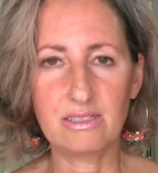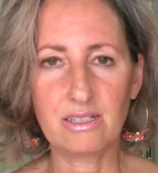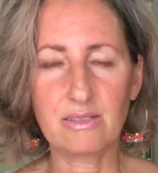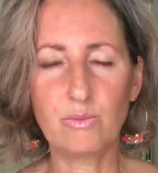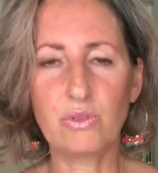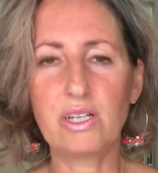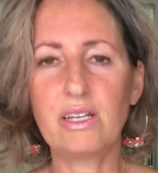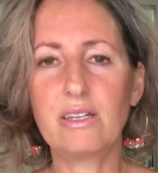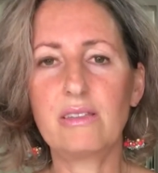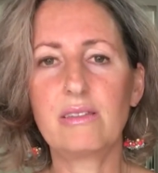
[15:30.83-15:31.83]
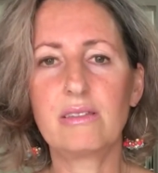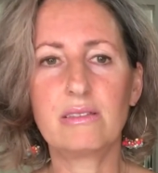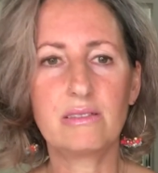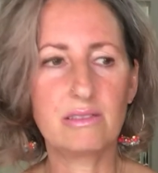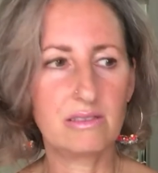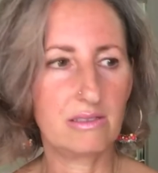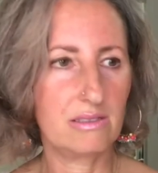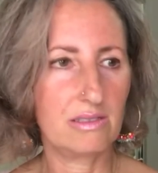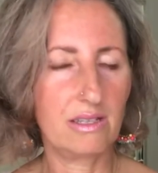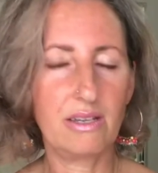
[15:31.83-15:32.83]
I can breathe,
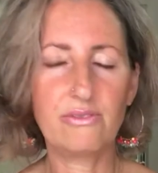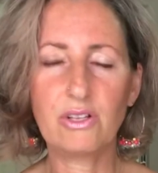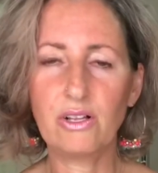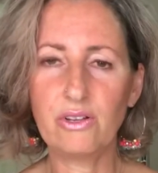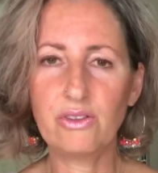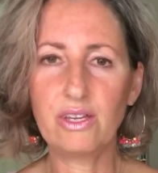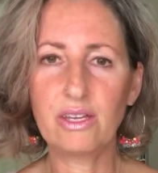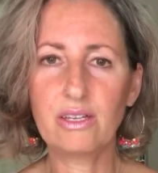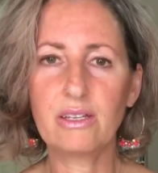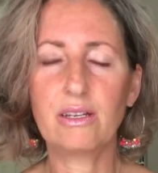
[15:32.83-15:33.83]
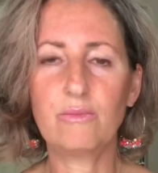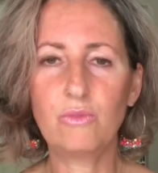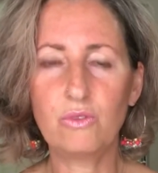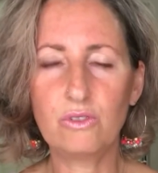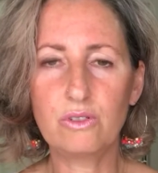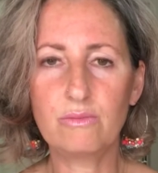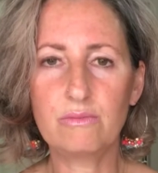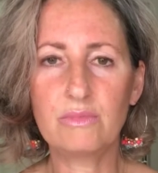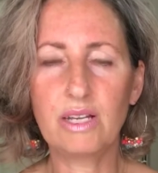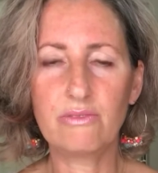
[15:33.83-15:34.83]
I have clothing, I'm
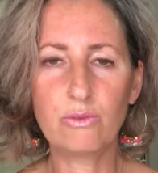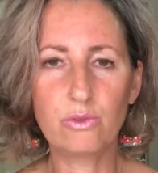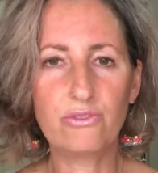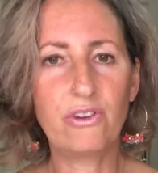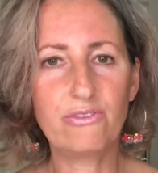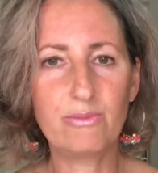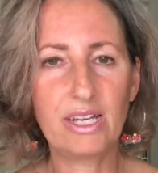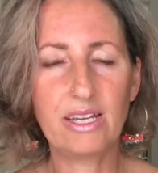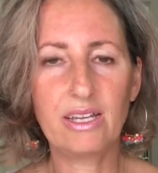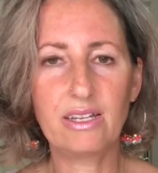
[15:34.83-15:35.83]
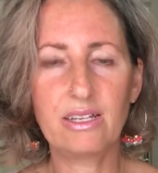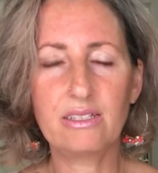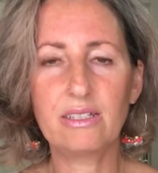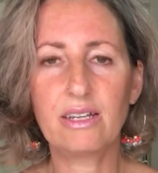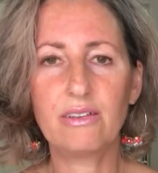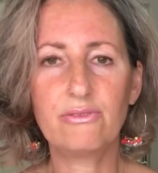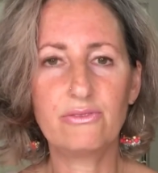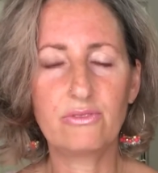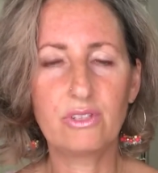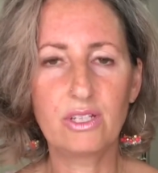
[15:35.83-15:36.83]
warm, I have a roof over my head, I have
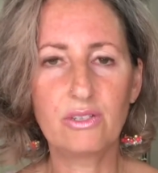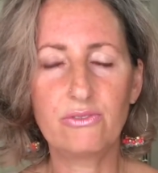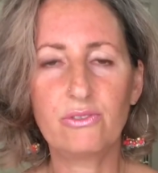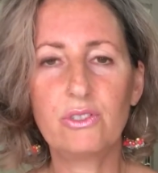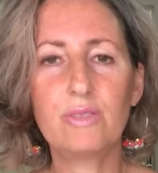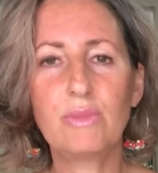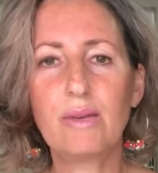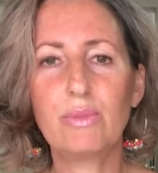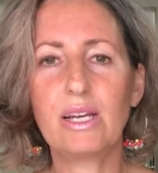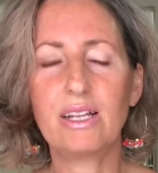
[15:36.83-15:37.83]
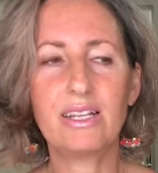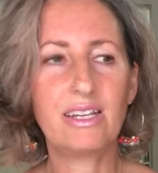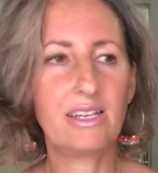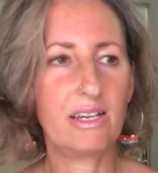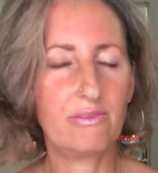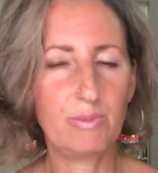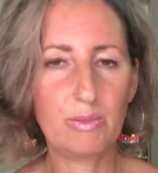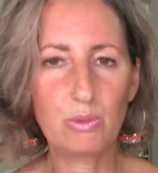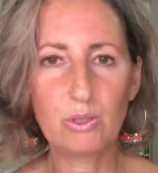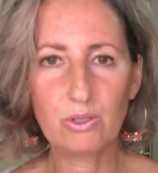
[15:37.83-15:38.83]
food in my belly, I have
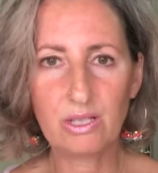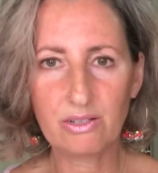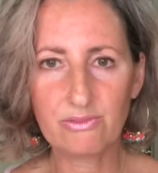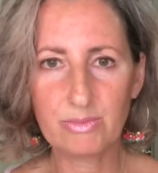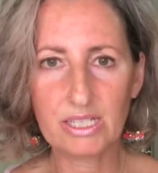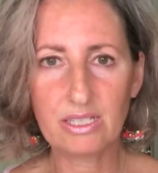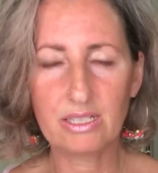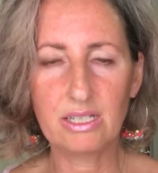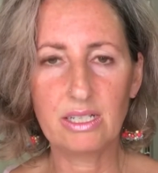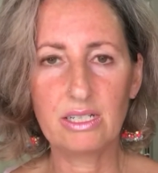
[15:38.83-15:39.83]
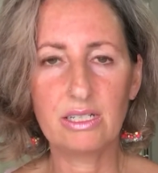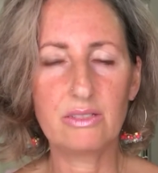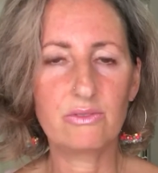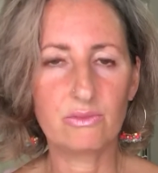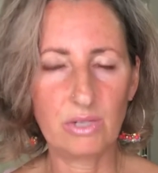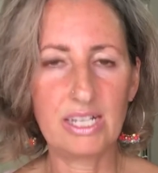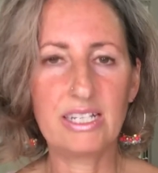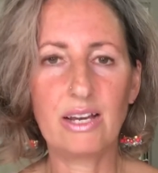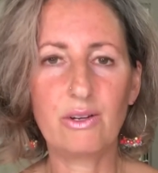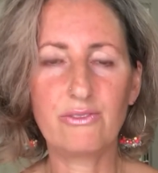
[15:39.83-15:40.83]
people who love me, and right
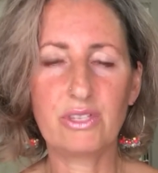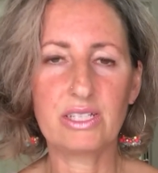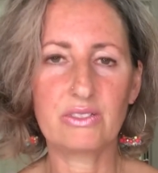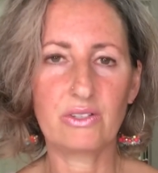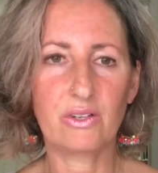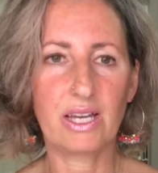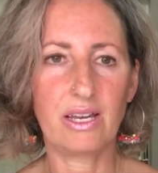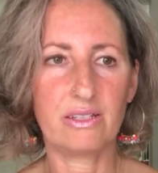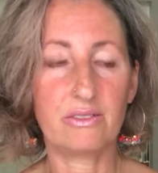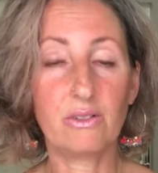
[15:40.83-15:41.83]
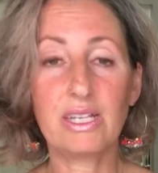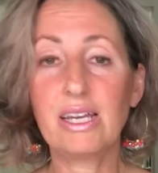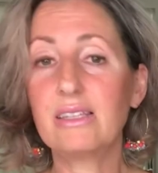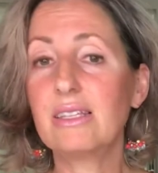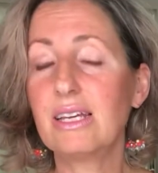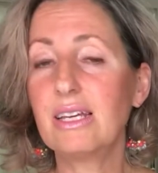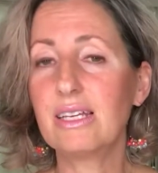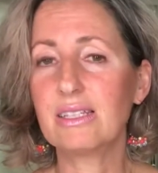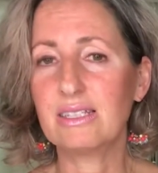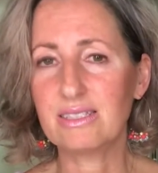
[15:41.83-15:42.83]
now everything is okay. So again,
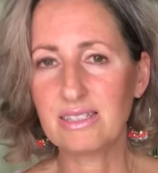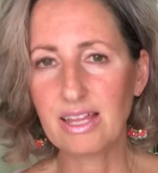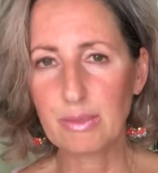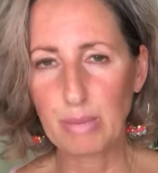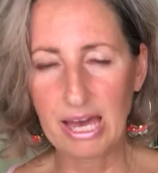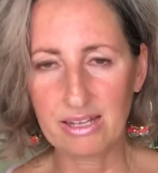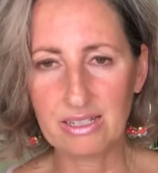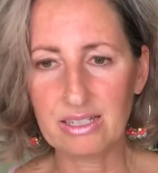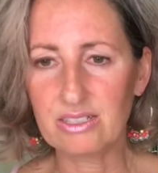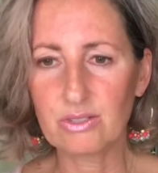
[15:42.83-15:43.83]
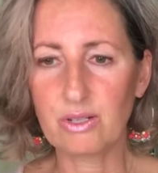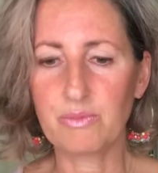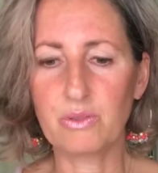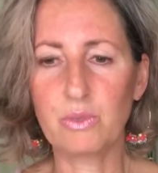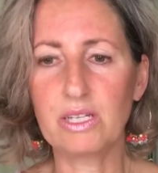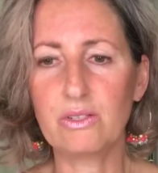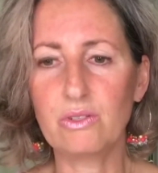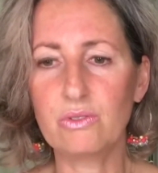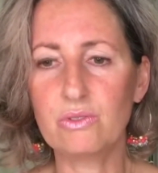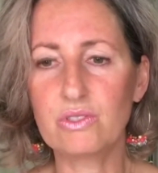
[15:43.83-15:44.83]
that's another pattern interrupt that we can
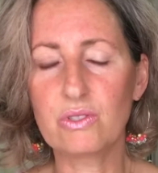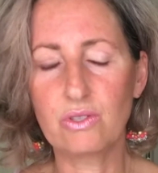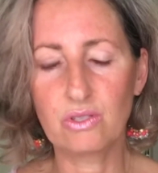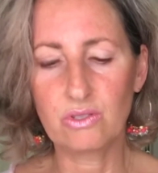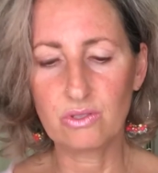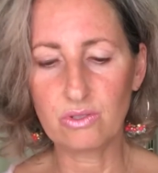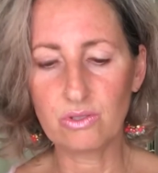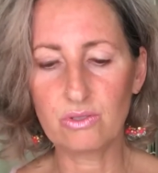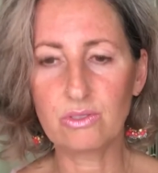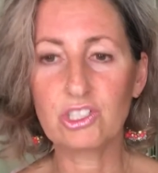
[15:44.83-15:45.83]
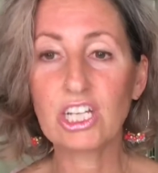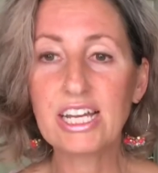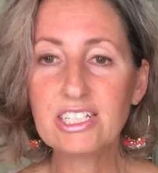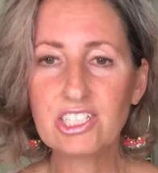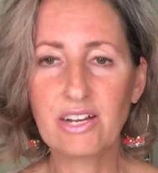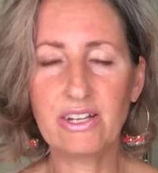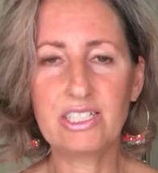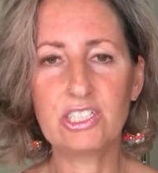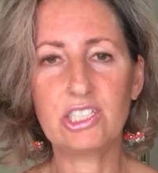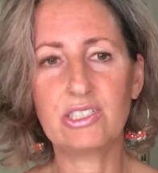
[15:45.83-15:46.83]
use to change our
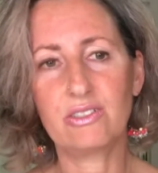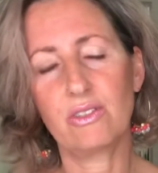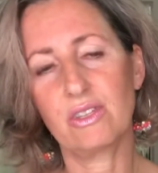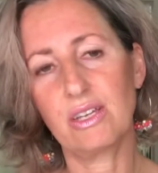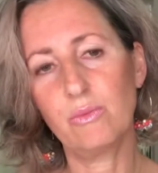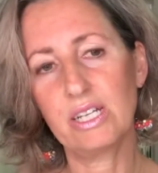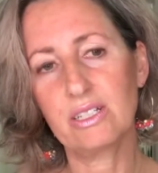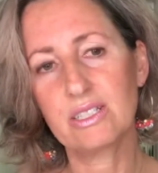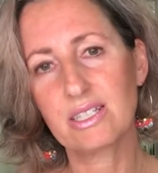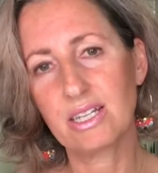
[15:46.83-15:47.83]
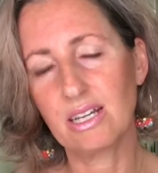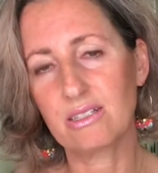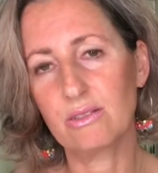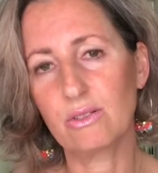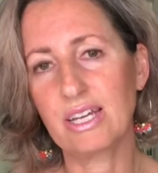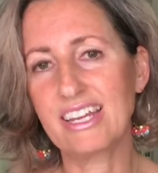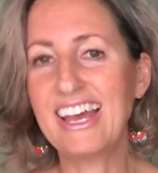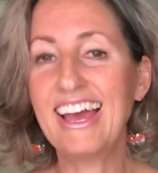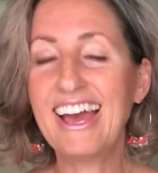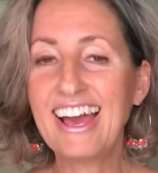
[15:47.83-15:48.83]
energy so that then we can start to look at
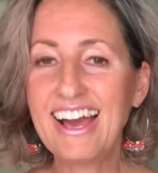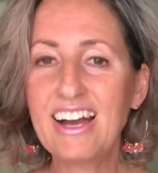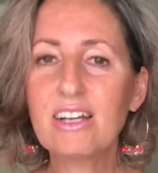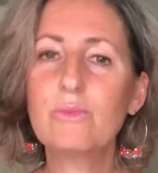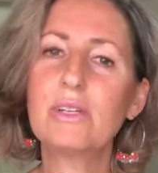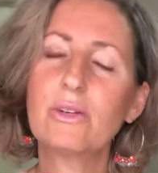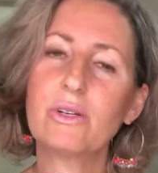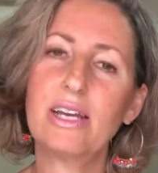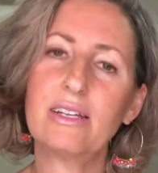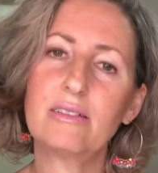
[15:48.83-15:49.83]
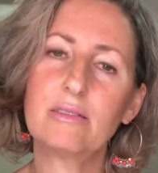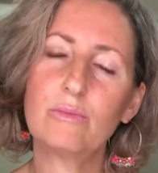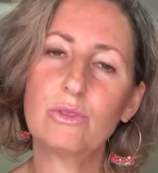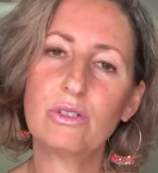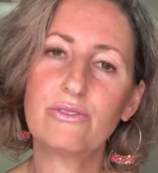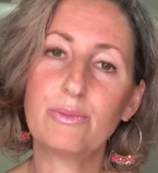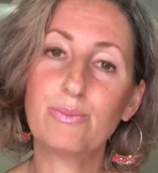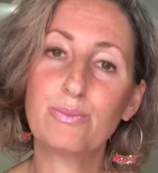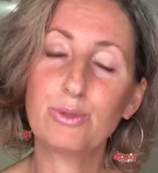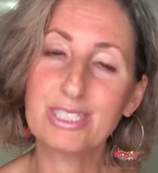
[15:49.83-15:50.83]
how can we create more of a
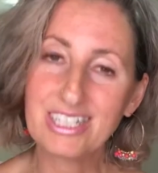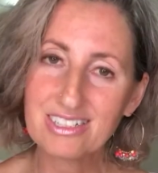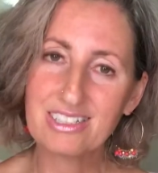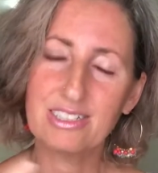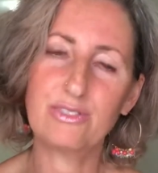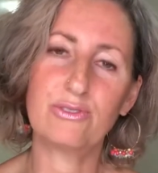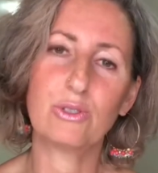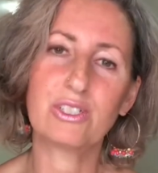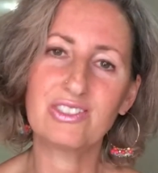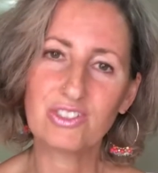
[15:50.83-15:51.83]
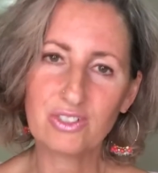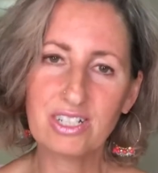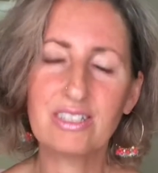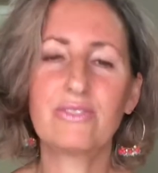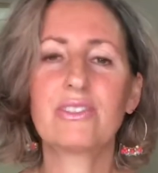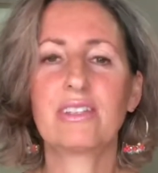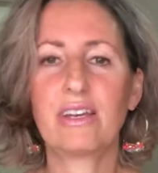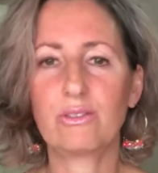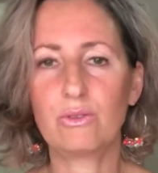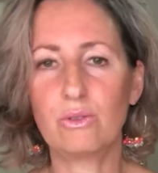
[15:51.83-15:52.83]
productive or constructive
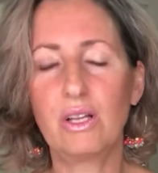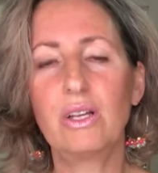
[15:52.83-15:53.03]
cycle